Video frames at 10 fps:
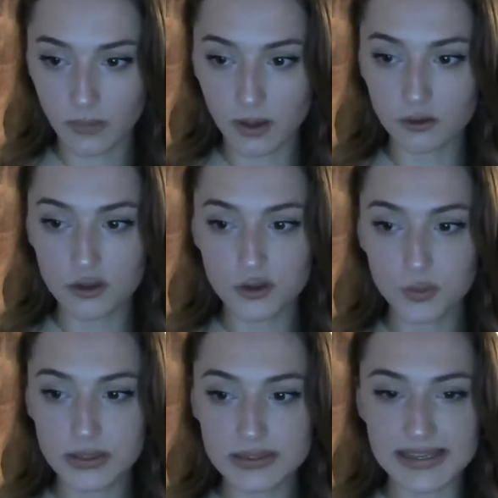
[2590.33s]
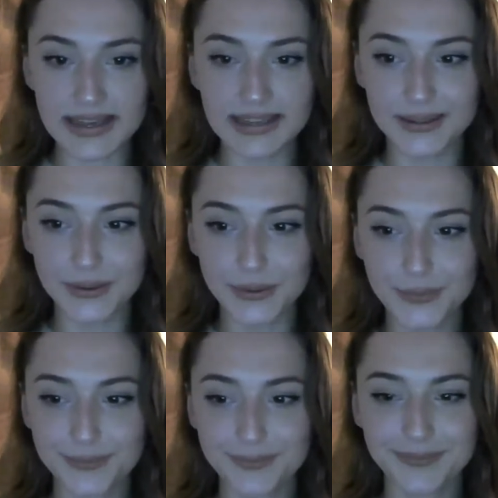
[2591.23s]
I just want to say
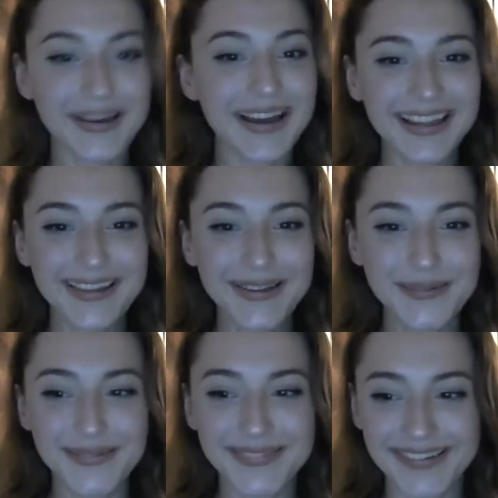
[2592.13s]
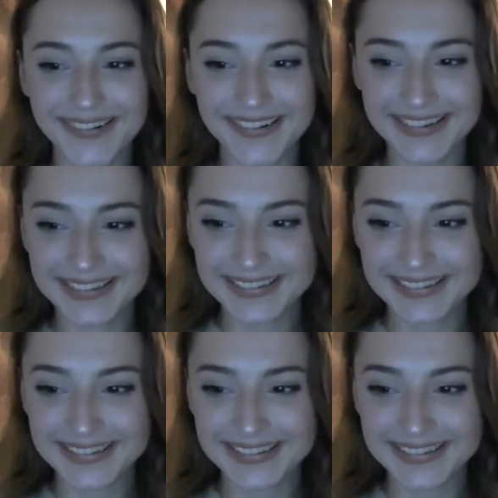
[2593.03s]
hello. Hello, Sarah.